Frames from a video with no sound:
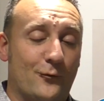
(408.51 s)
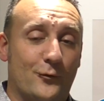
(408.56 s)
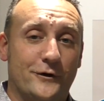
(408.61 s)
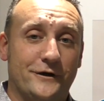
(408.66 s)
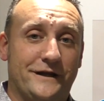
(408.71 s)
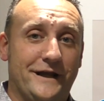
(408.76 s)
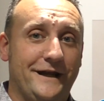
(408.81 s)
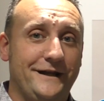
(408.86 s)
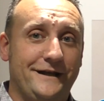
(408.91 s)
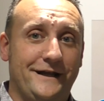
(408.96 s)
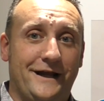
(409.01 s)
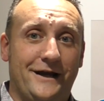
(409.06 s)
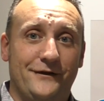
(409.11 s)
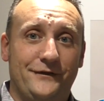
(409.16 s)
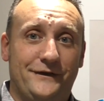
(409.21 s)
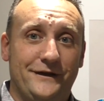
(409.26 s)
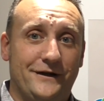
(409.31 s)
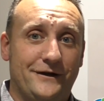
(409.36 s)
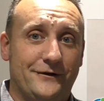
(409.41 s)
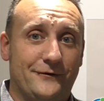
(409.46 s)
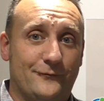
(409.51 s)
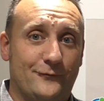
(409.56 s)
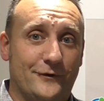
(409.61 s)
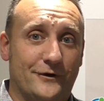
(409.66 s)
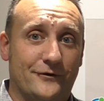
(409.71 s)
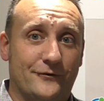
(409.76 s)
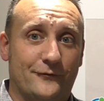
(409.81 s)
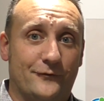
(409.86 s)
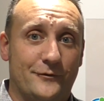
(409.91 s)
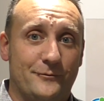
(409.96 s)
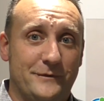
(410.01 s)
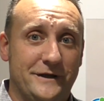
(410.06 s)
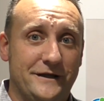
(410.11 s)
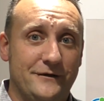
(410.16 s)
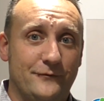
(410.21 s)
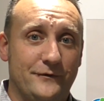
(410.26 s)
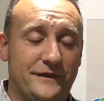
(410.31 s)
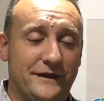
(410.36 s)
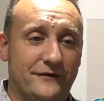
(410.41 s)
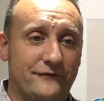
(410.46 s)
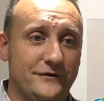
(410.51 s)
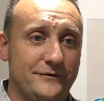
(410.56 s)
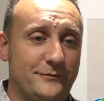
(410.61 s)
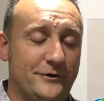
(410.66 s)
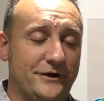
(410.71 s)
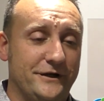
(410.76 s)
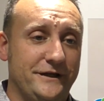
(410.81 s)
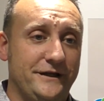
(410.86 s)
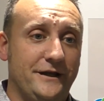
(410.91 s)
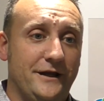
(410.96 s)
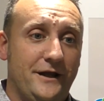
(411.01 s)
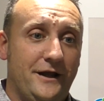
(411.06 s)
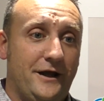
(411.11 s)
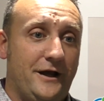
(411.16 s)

we're getting out there. We're meeting with everybody.